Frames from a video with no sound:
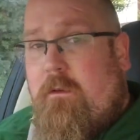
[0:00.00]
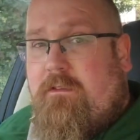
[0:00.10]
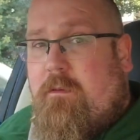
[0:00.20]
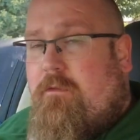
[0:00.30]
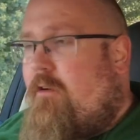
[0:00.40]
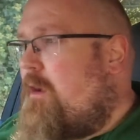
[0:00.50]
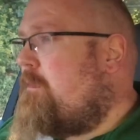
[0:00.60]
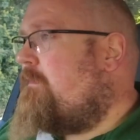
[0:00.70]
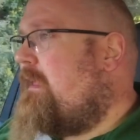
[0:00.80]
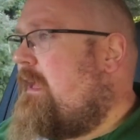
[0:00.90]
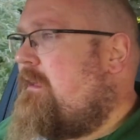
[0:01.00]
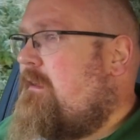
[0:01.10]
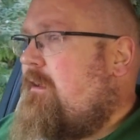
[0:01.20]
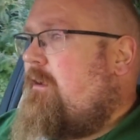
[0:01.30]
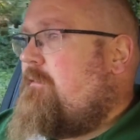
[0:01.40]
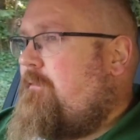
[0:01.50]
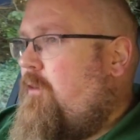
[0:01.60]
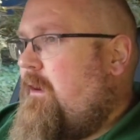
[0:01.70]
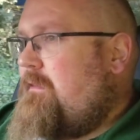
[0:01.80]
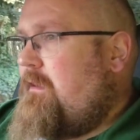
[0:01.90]
and subscribe on there
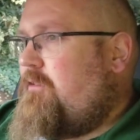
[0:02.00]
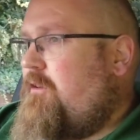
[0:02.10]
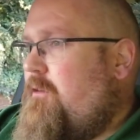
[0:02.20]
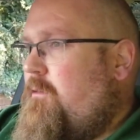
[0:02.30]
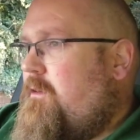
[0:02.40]
for additional